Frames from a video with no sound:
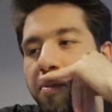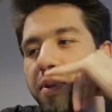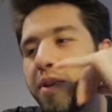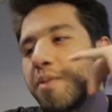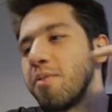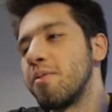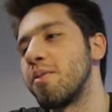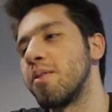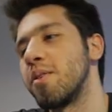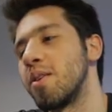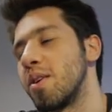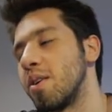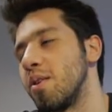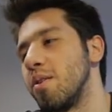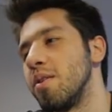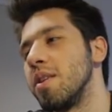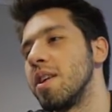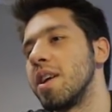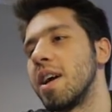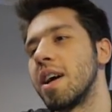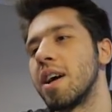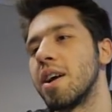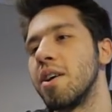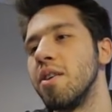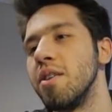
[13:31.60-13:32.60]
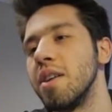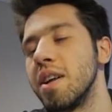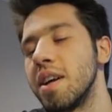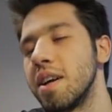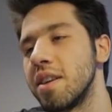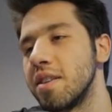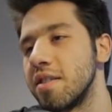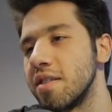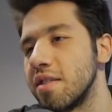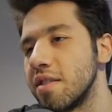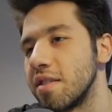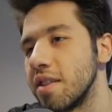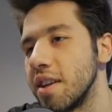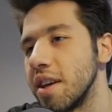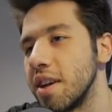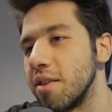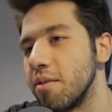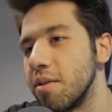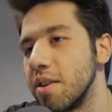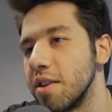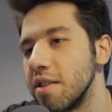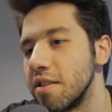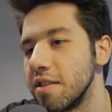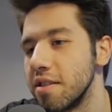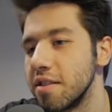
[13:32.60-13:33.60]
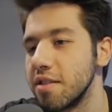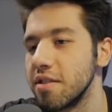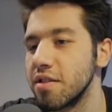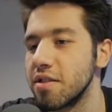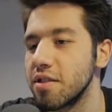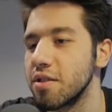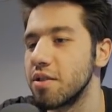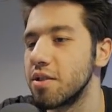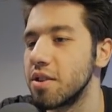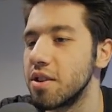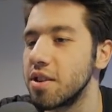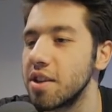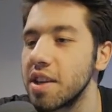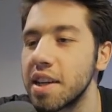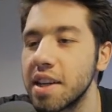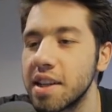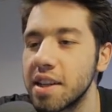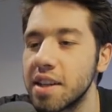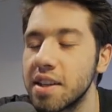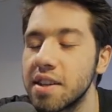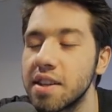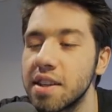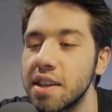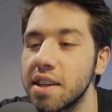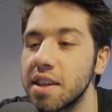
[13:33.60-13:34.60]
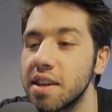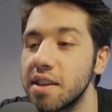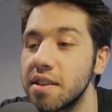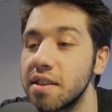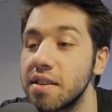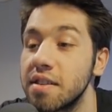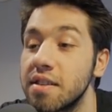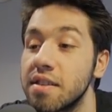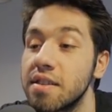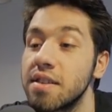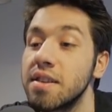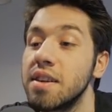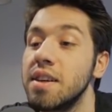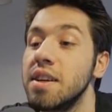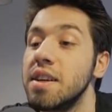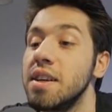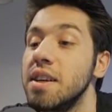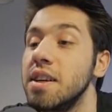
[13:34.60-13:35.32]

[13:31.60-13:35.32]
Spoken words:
play for Goliath. Goliath just, like, runs into Scorch like nothing else.